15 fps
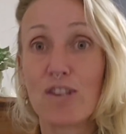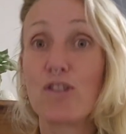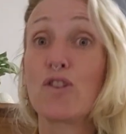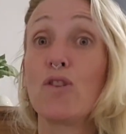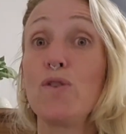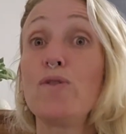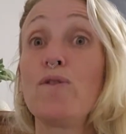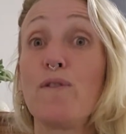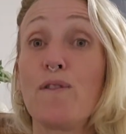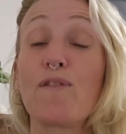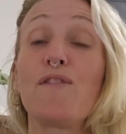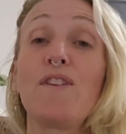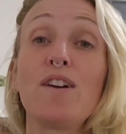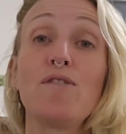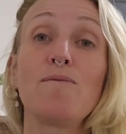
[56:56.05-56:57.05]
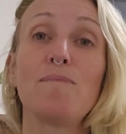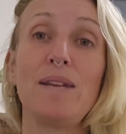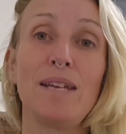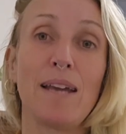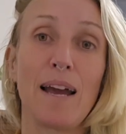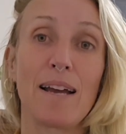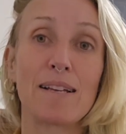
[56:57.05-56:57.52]
Do you feel
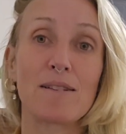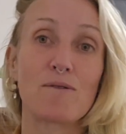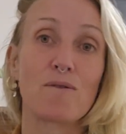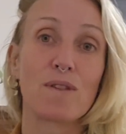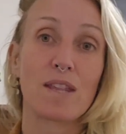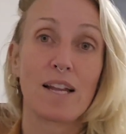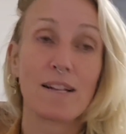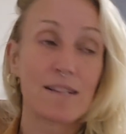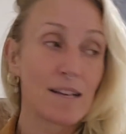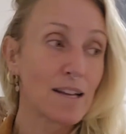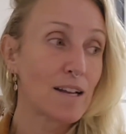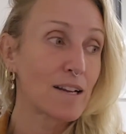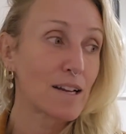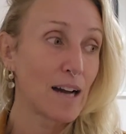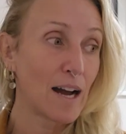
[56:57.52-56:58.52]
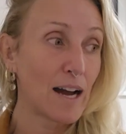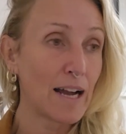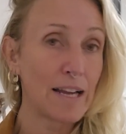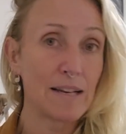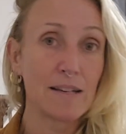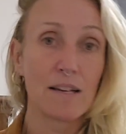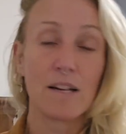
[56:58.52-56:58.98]
me as an authentic,
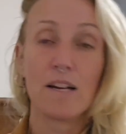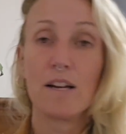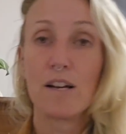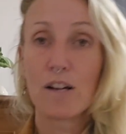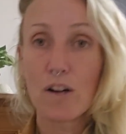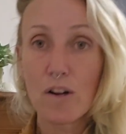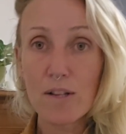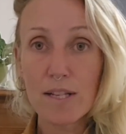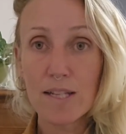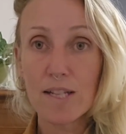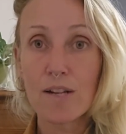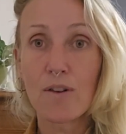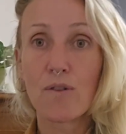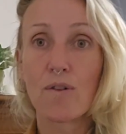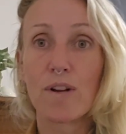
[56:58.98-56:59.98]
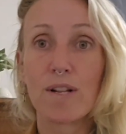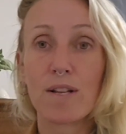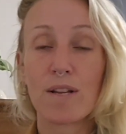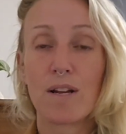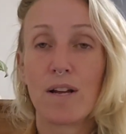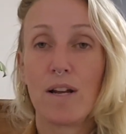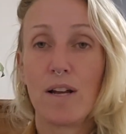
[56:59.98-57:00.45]
kind, considerate,